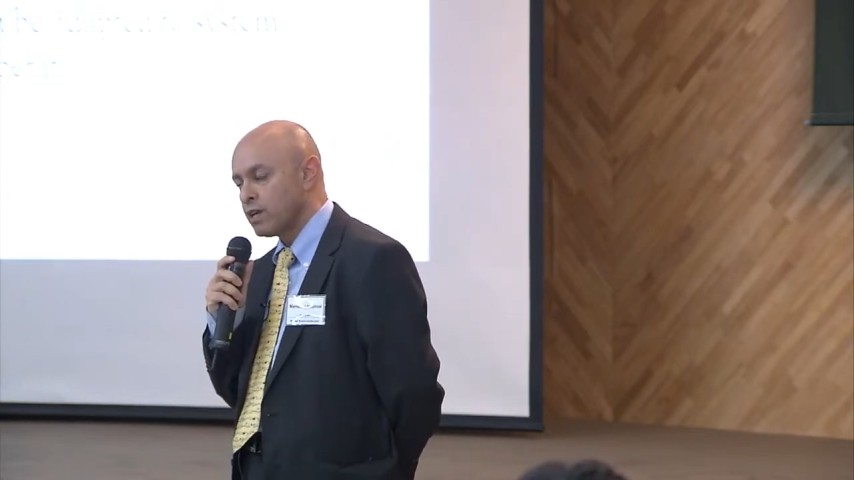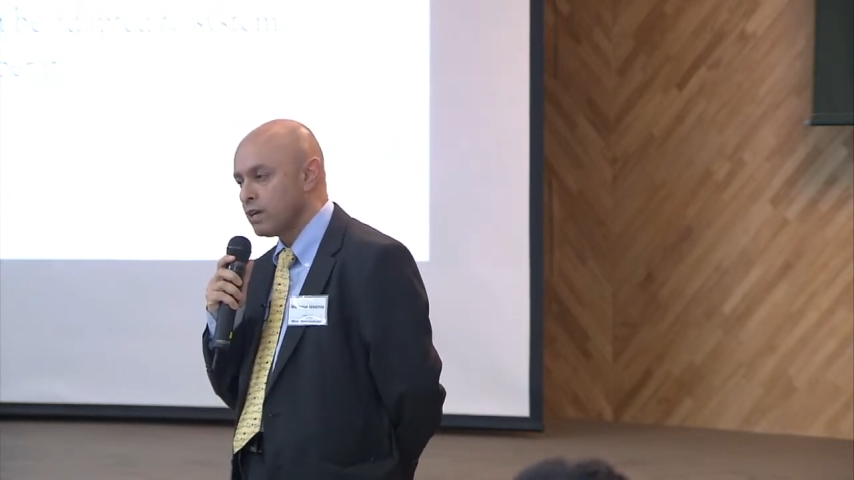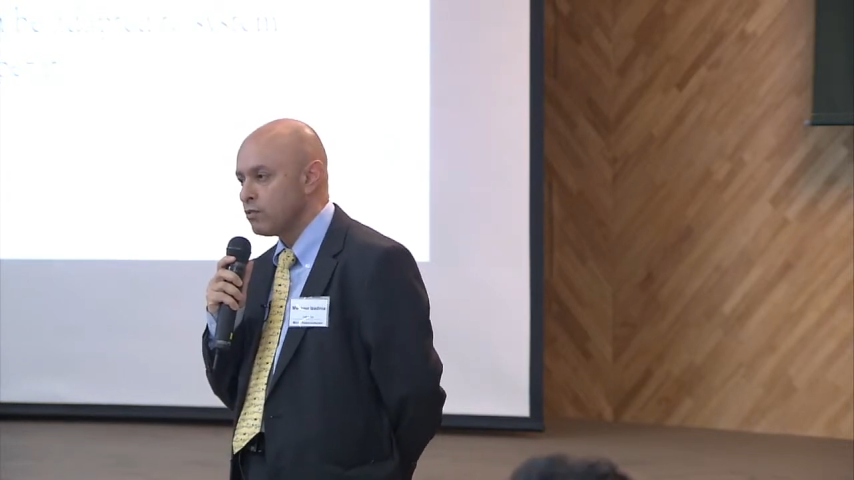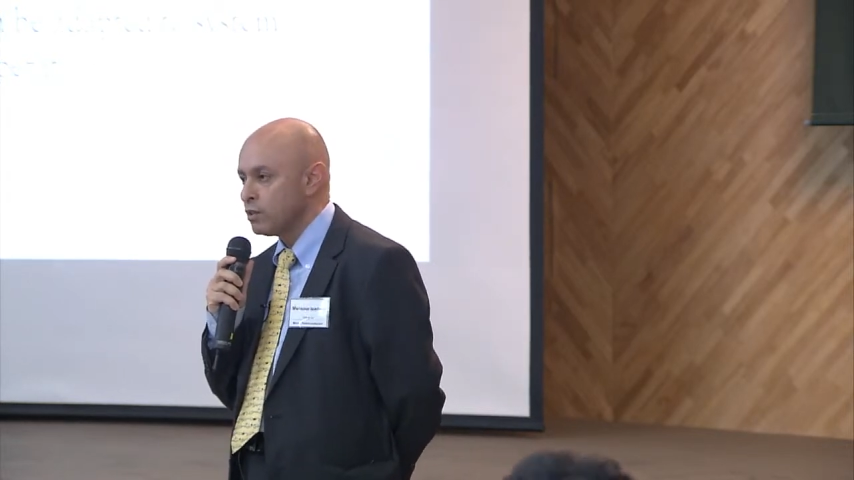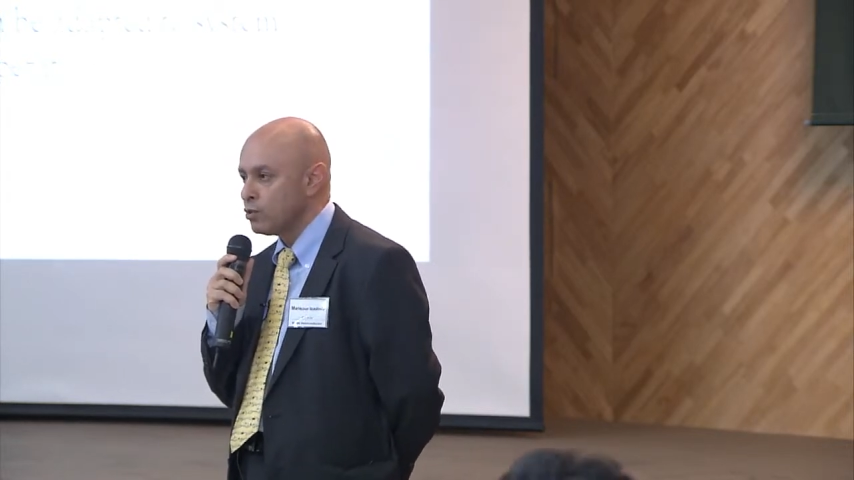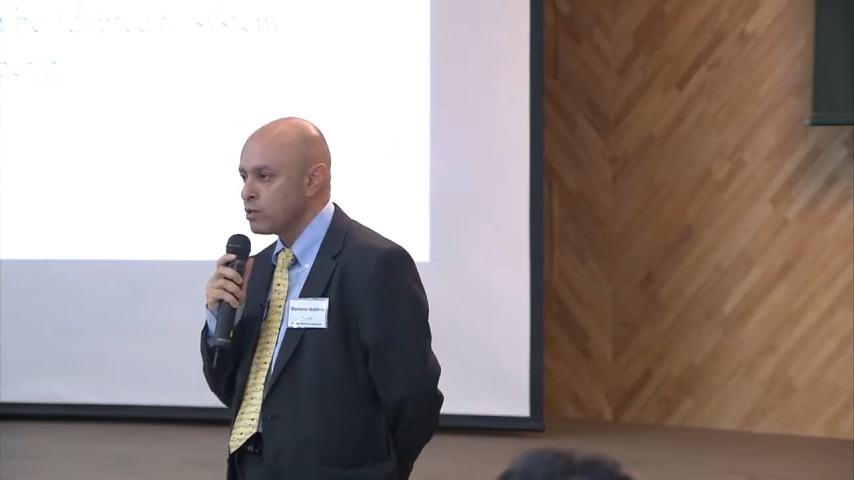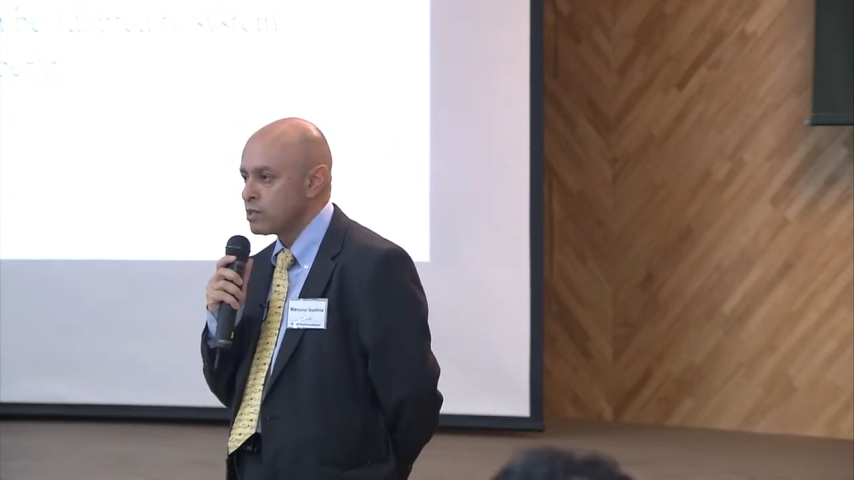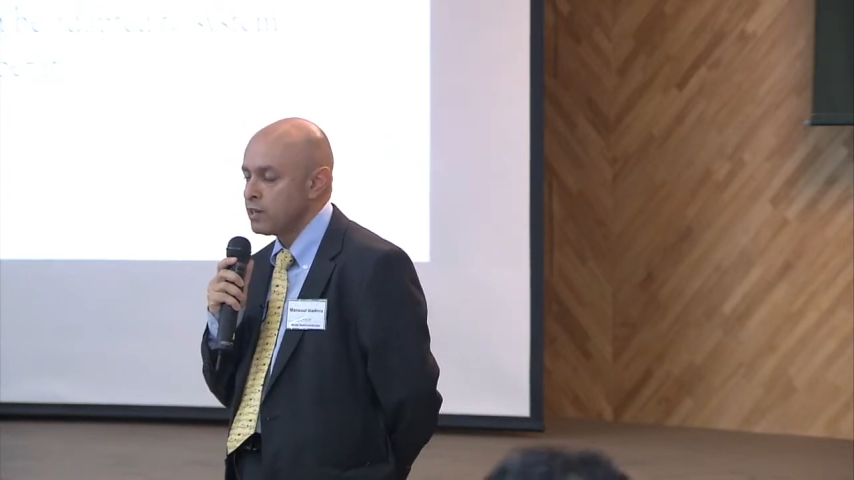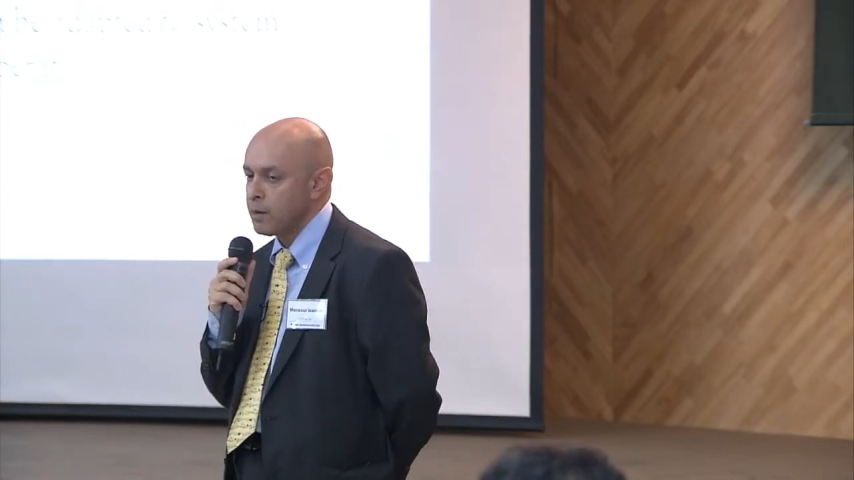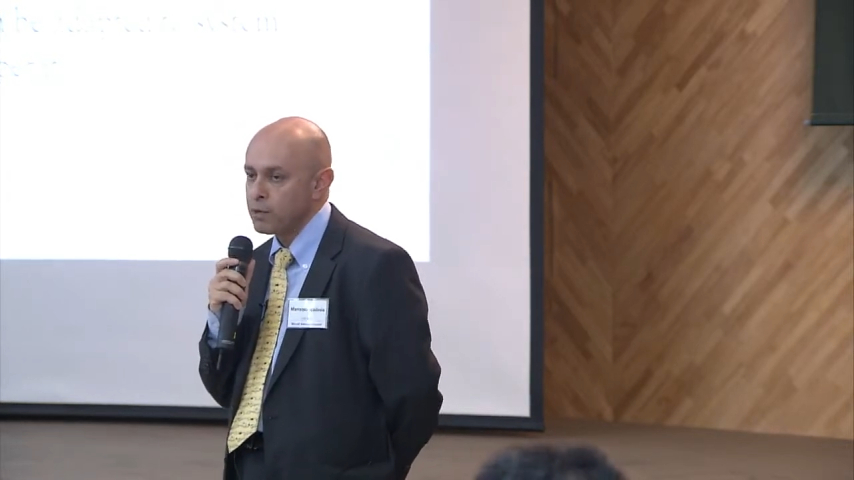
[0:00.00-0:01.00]
we can
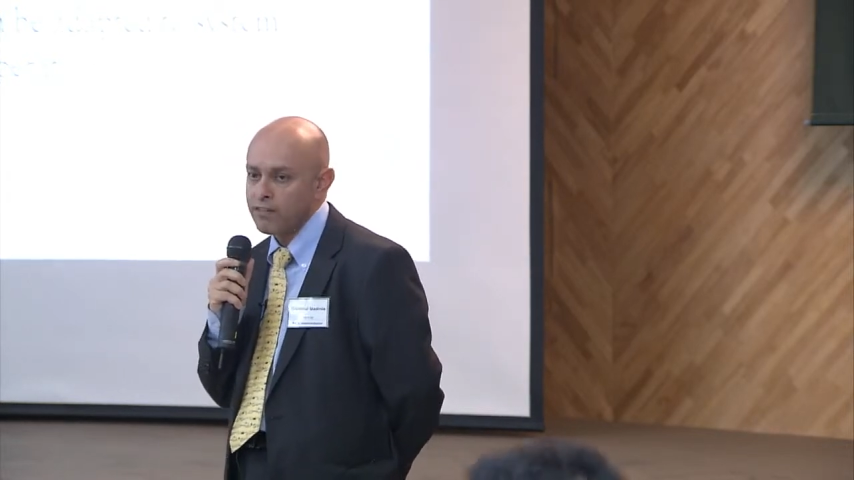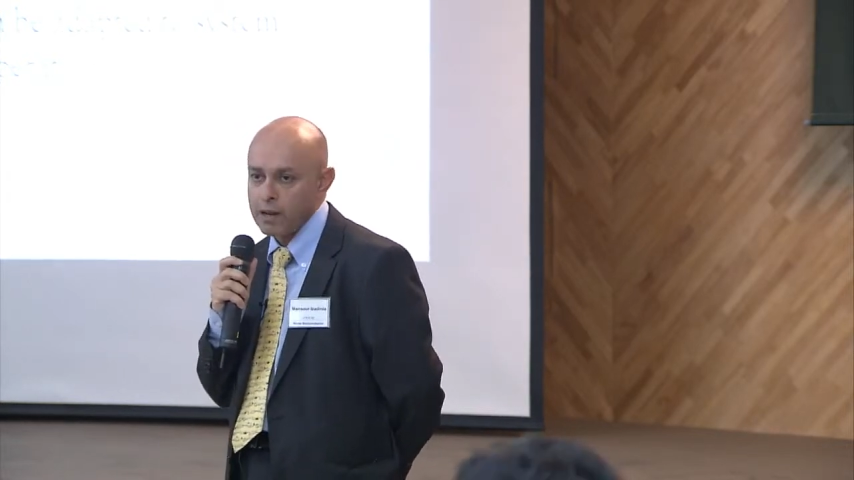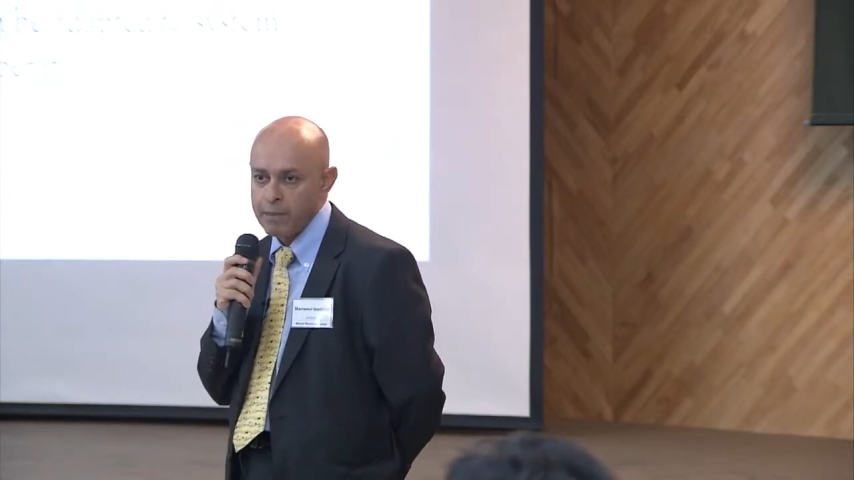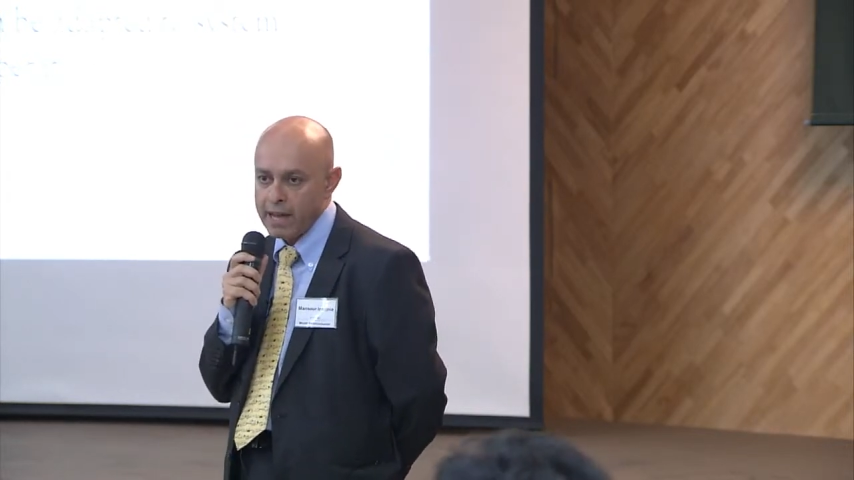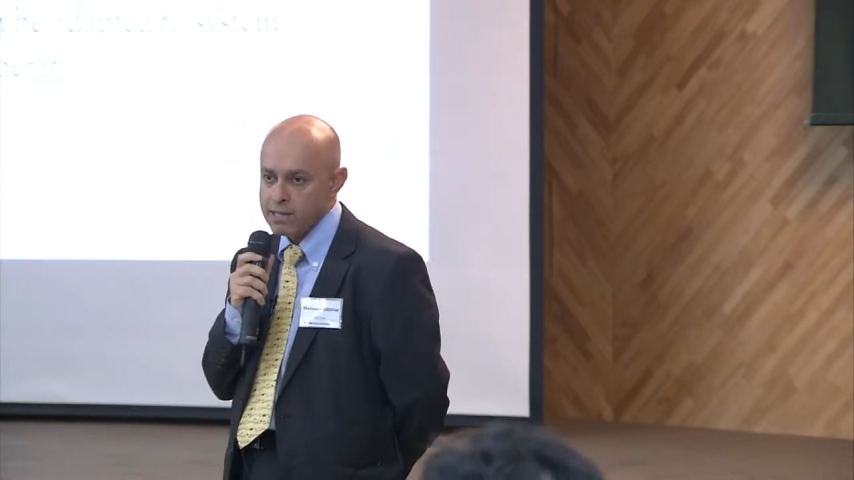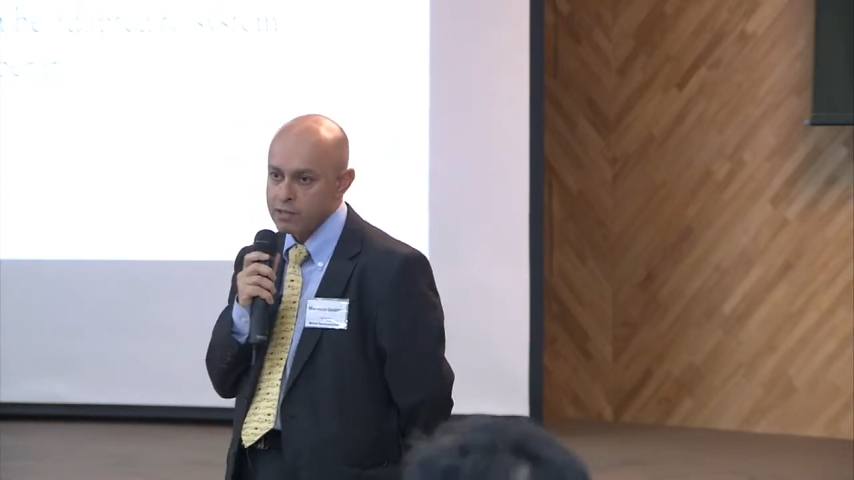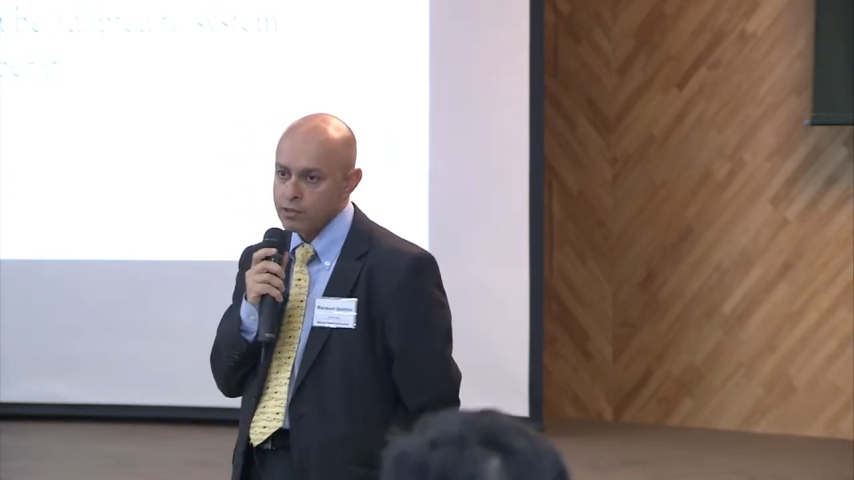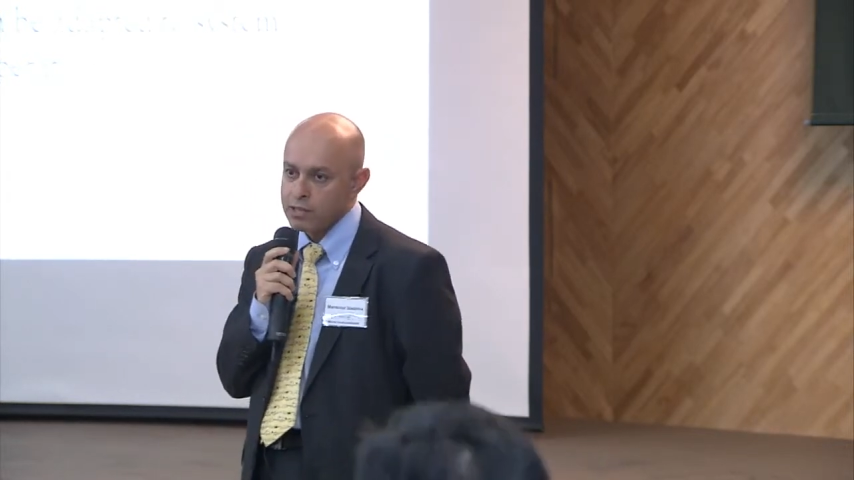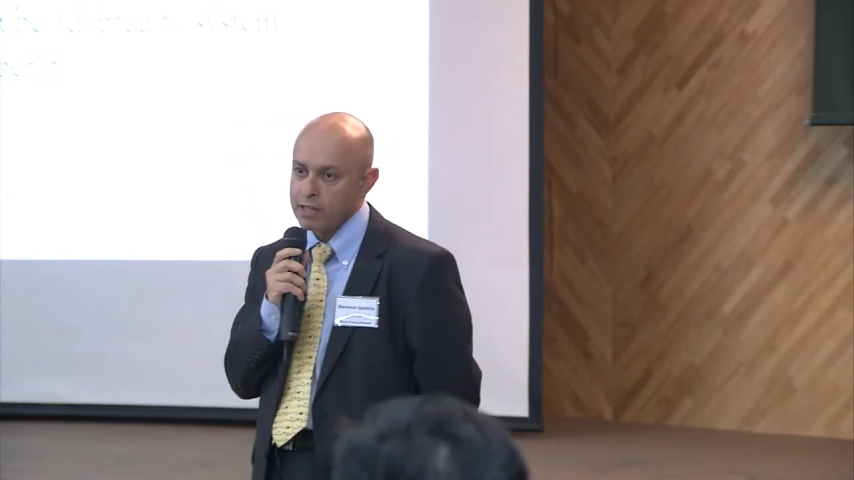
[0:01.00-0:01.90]
reduce the number of capacitors